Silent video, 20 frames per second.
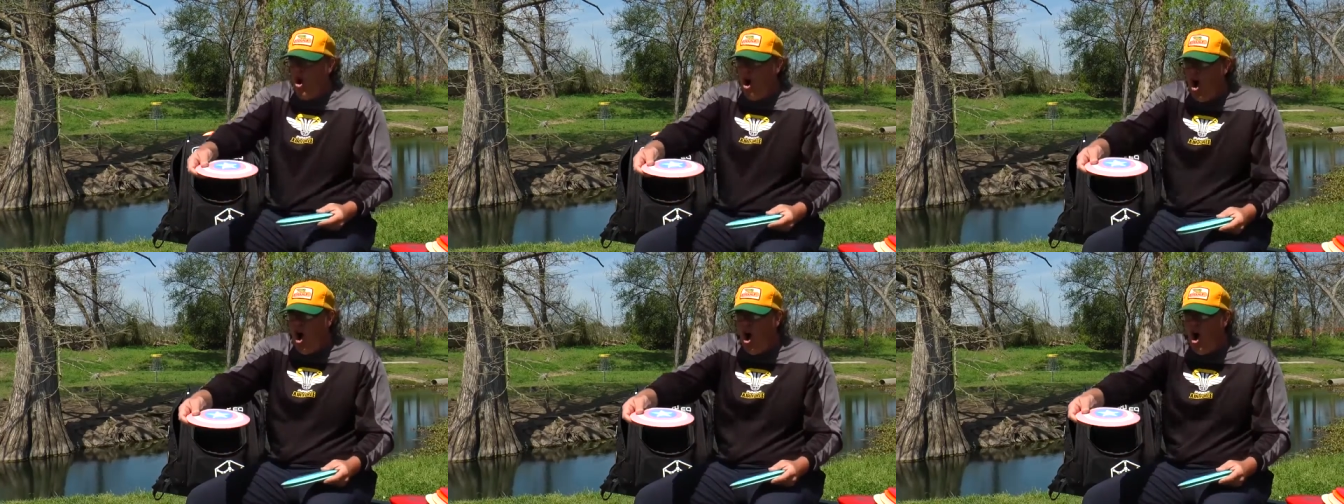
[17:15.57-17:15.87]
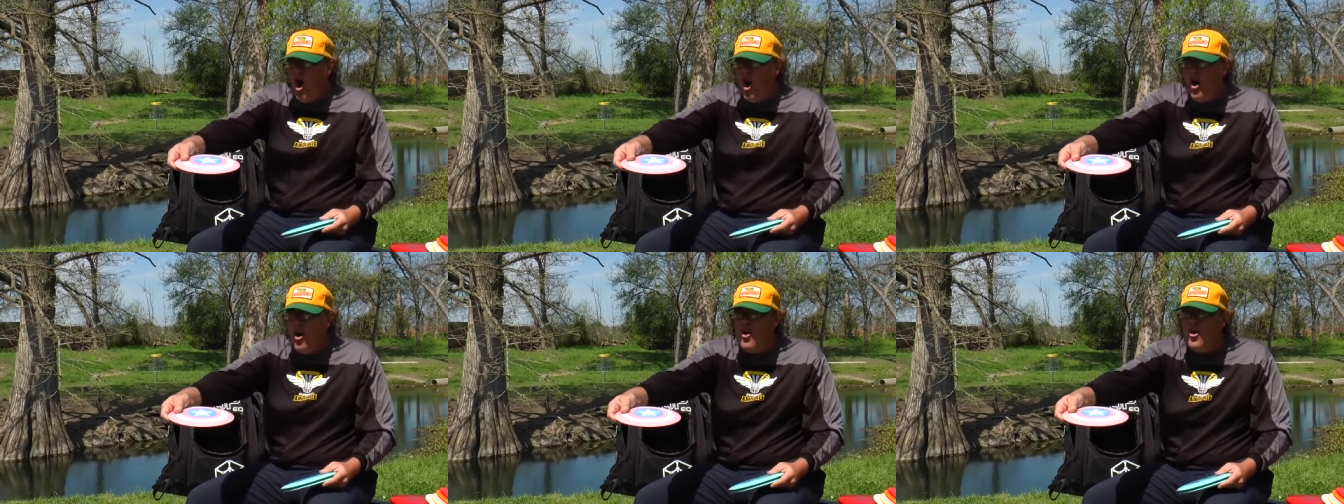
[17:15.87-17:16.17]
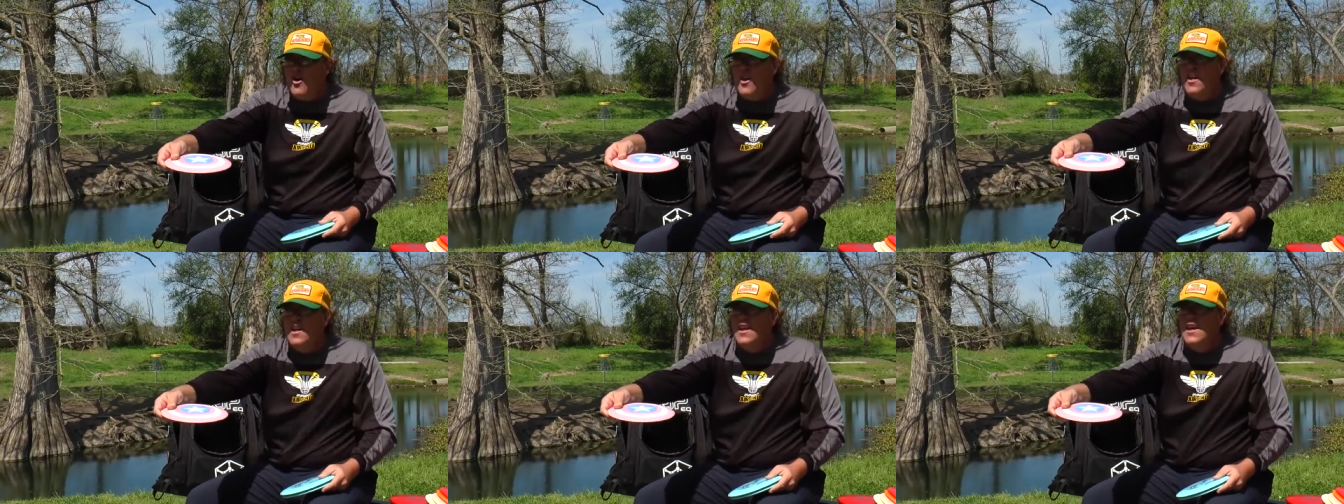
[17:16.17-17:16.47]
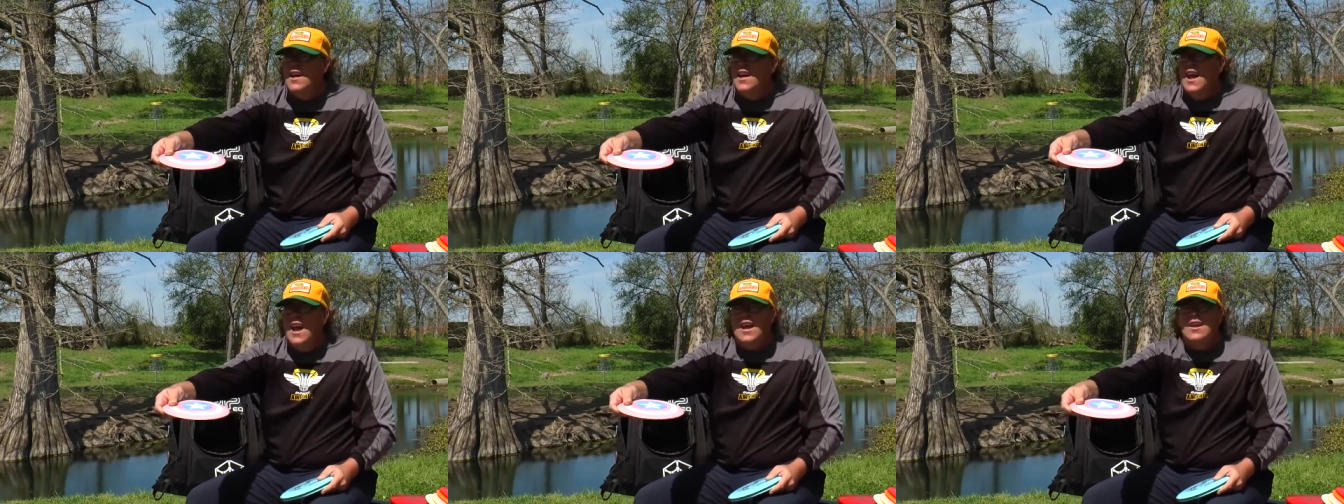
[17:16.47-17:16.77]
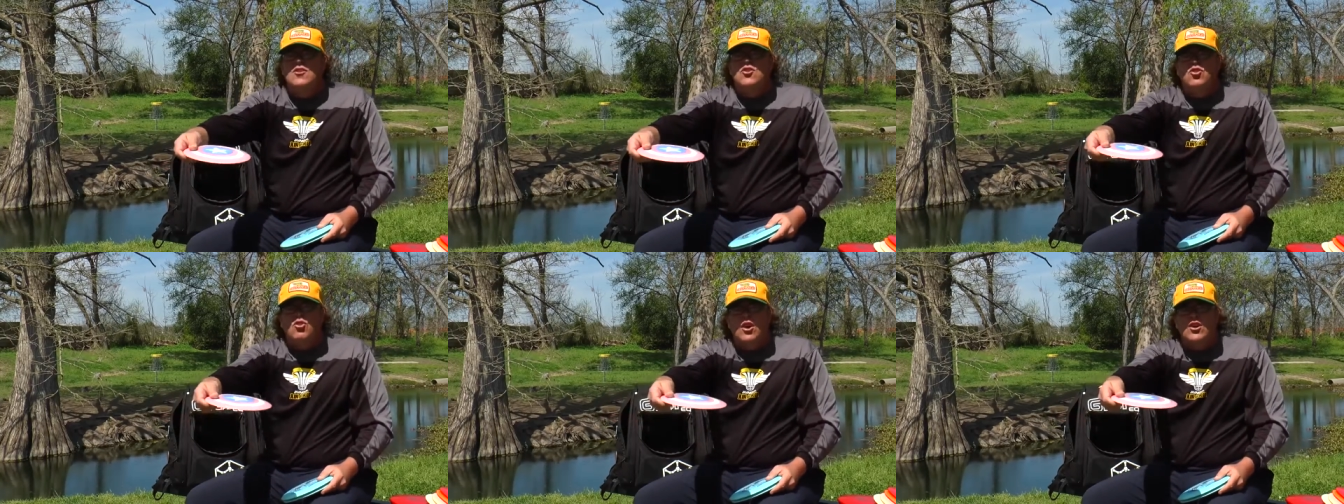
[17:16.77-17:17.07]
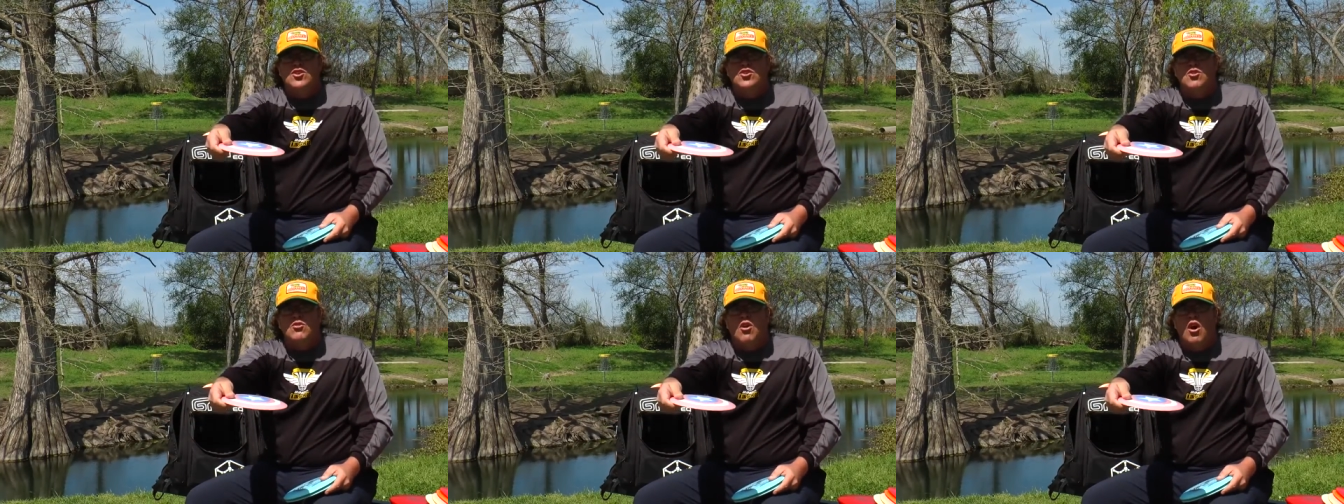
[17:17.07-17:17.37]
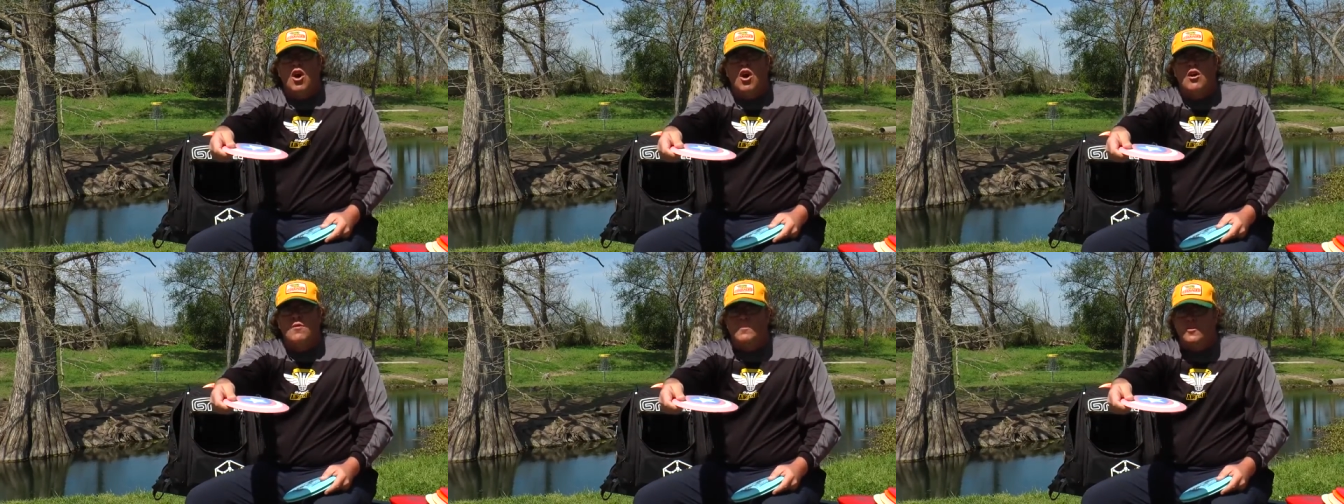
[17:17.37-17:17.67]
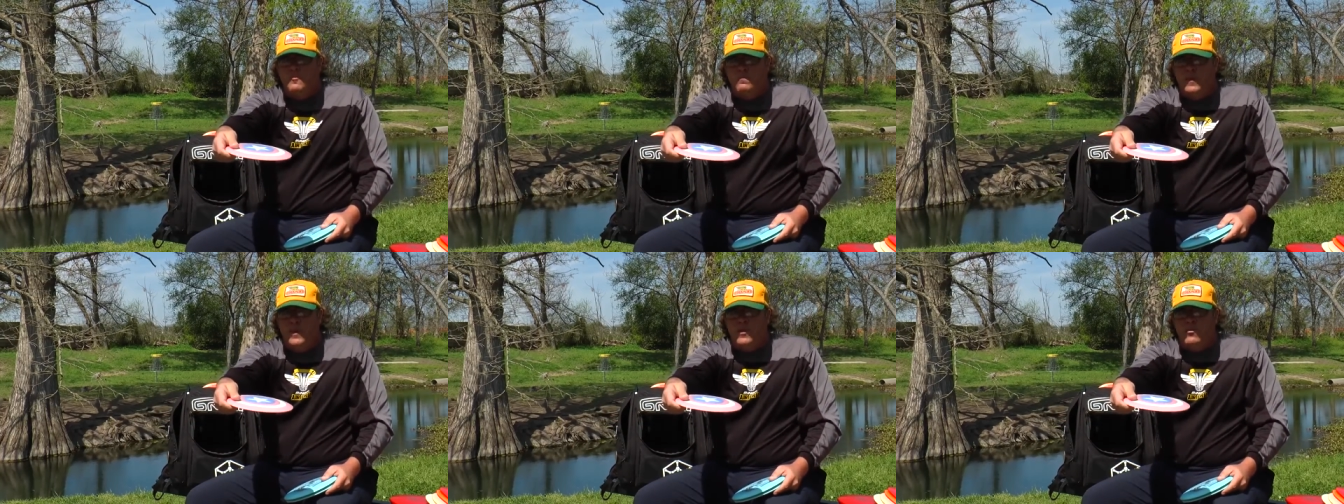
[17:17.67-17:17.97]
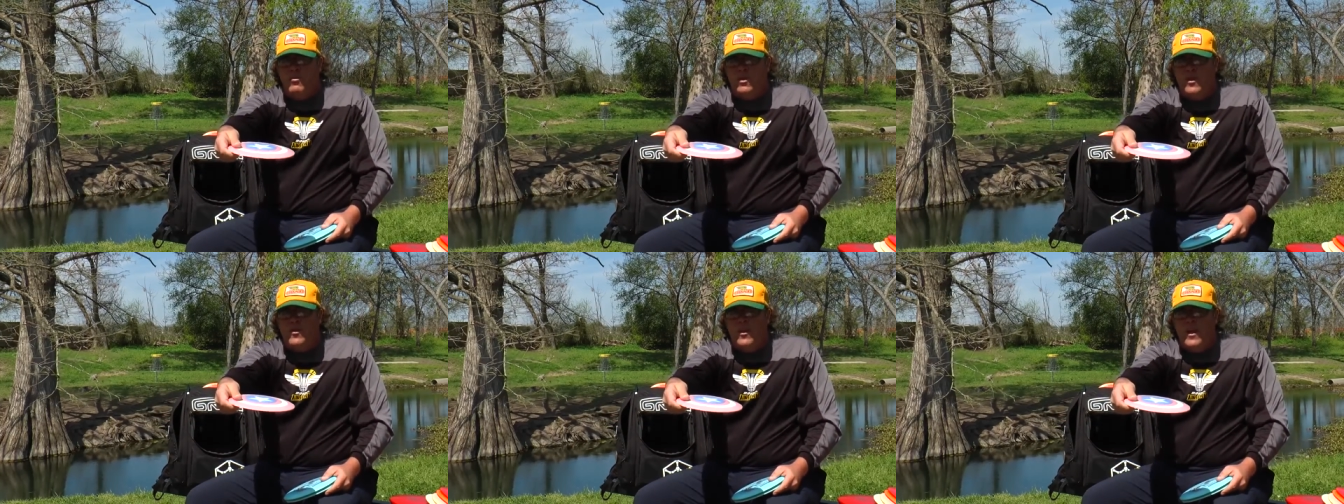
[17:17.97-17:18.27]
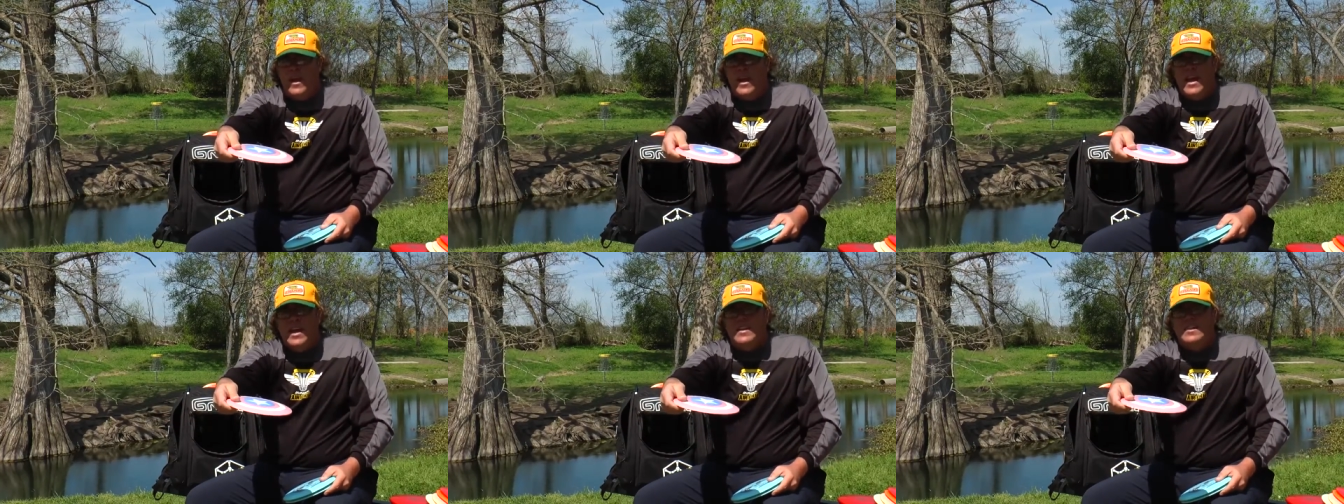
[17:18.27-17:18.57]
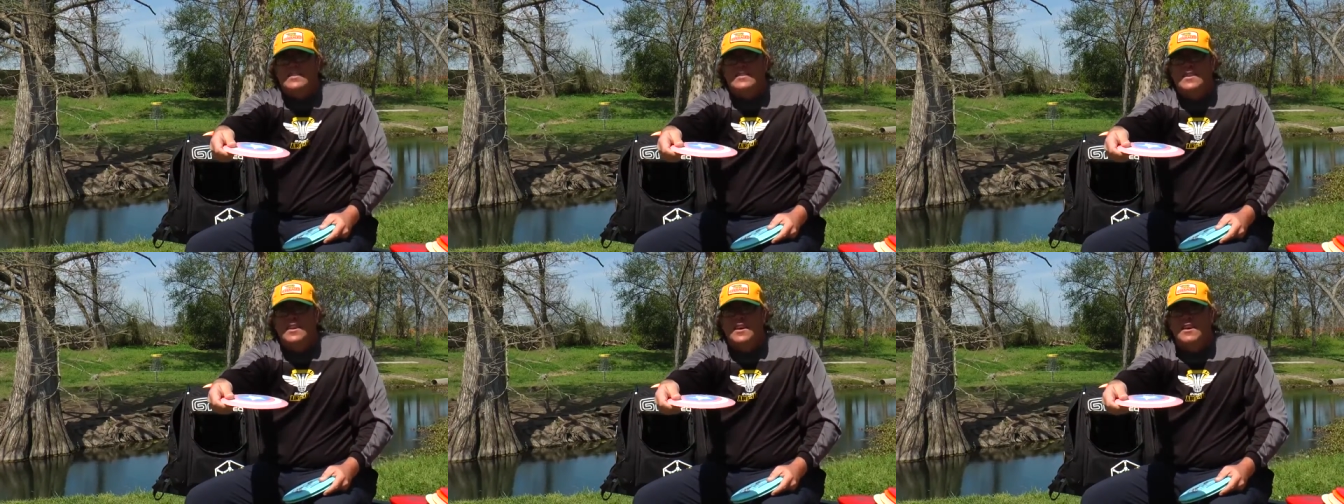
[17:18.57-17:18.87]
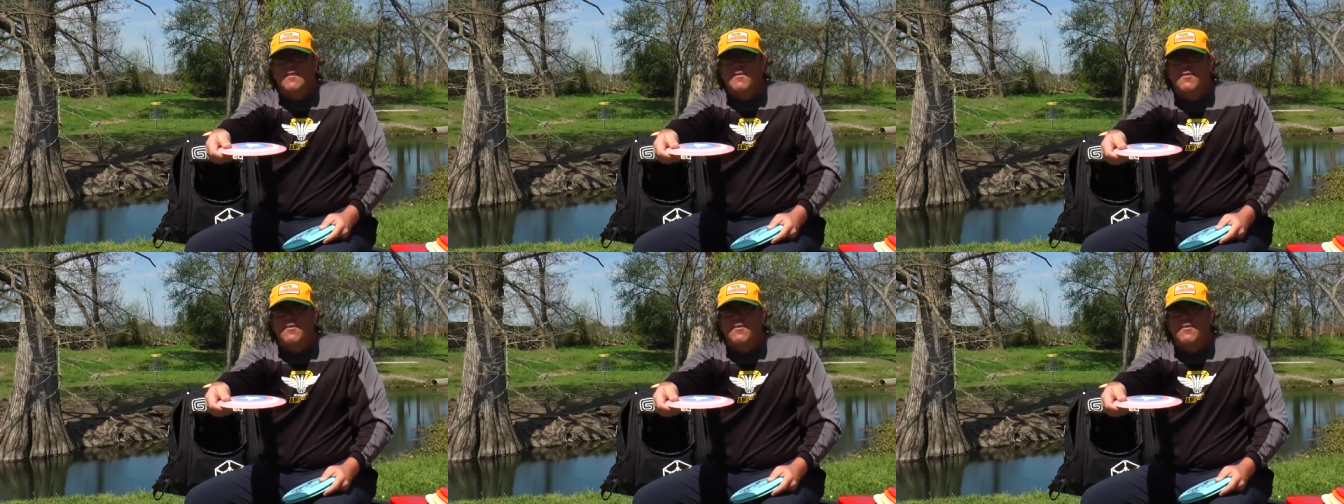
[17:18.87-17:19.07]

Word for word: hard and trust your arm speed with, and it's gonna